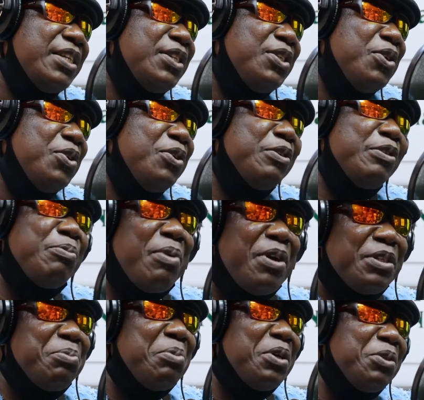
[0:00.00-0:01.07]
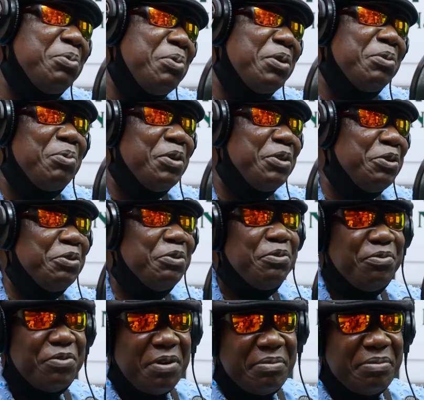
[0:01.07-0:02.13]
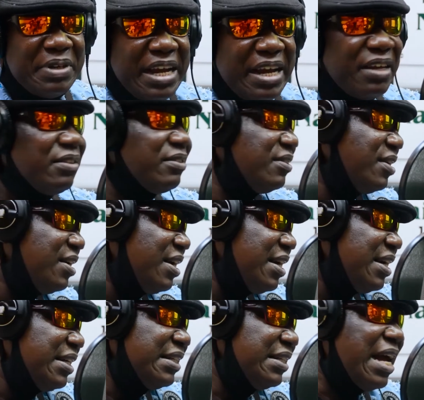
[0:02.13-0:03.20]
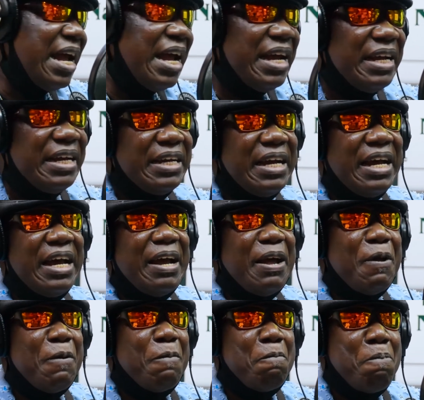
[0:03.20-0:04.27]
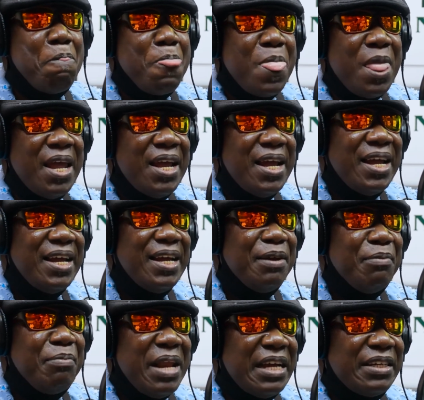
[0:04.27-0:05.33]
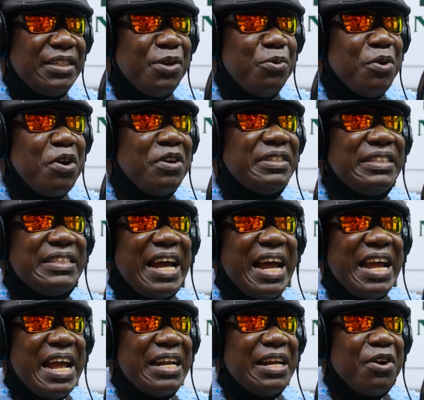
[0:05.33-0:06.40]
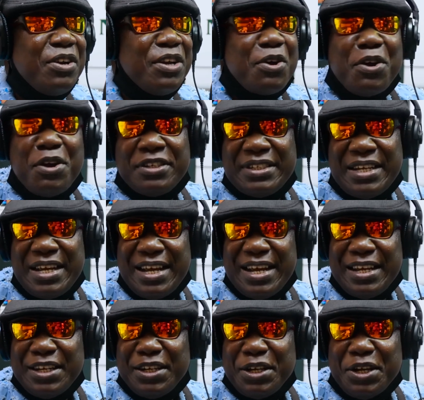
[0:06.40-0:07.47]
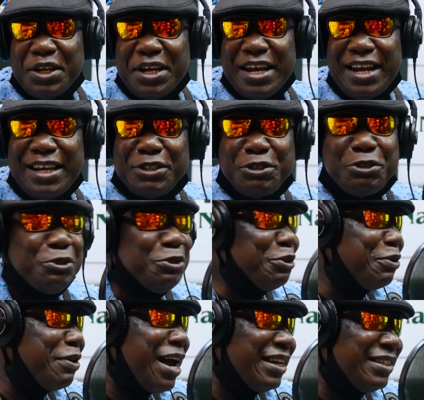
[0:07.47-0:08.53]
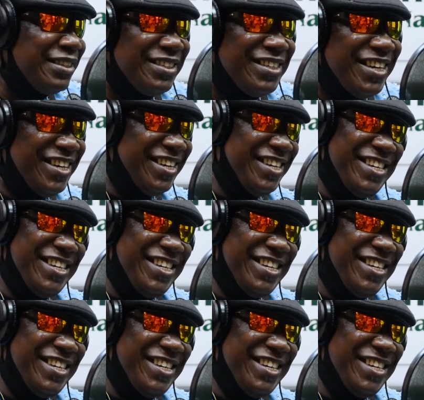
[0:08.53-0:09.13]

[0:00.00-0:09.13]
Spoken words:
So small too. From there, like say we can't tire. They call us studio rats.